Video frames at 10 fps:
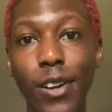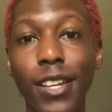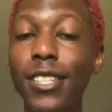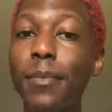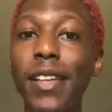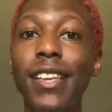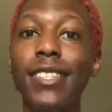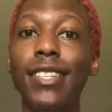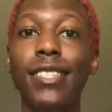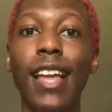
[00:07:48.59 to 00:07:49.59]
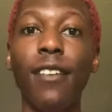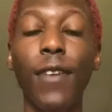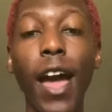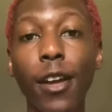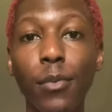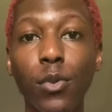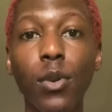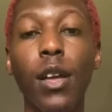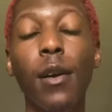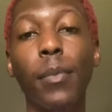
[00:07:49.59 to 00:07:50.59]
It doesn't mean it's not valuable,
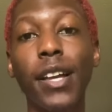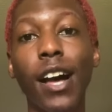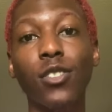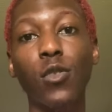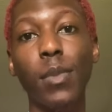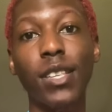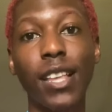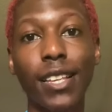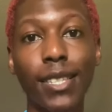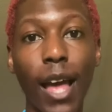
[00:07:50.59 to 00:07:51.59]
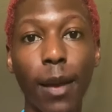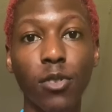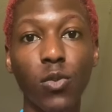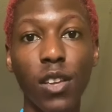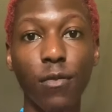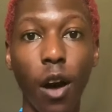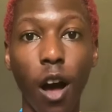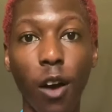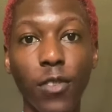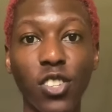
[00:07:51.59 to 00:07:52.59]
but it also means that it's time to
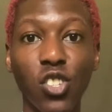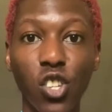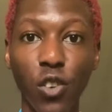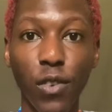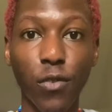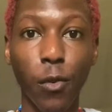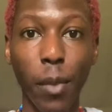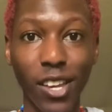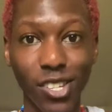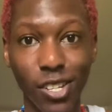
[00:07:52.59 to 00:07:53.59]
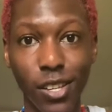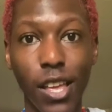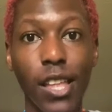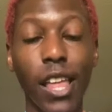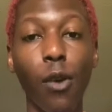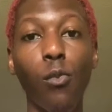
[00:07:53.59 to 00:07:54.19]
evolve and shift information. That